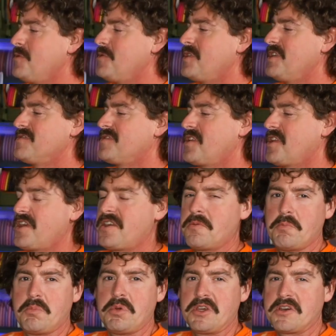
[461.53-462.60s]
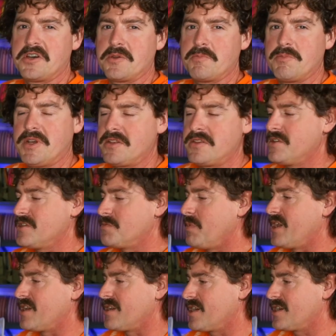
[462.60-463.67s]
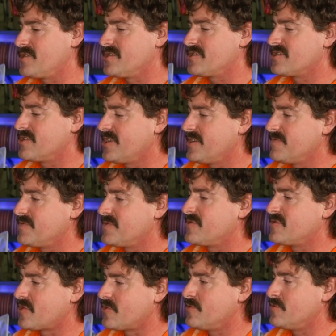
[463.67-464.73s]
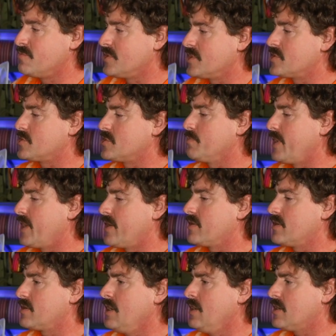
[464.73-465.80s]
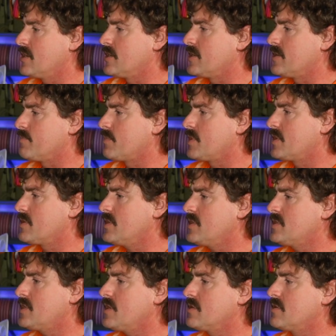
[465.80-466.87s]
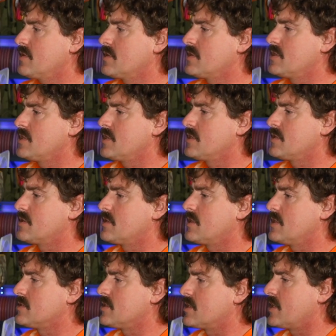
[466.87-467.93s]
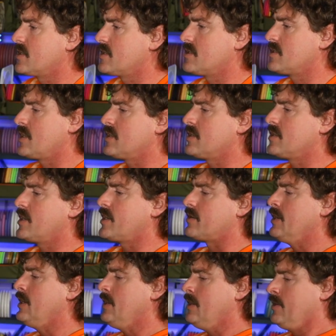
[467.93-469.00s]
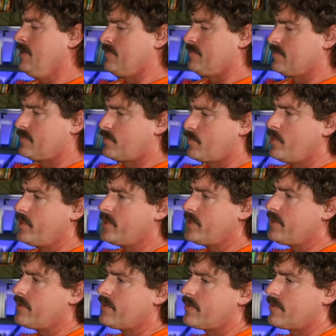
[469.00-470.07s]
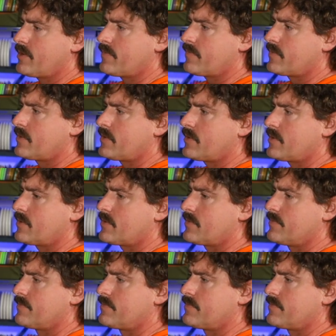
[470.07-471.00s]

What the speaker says: things that I can pick on about this bag. I just love so much about it. But let's take a look at the other things that kind of stand out. One of the